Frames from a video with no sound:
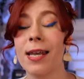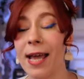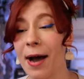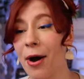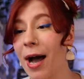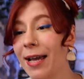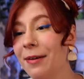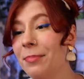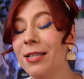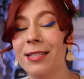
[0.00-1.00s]
Now, I
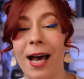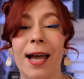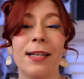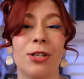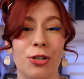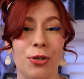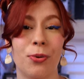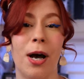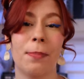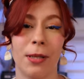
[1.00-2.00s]
have been dying to
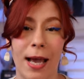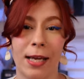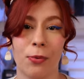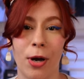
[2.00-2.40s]
do a black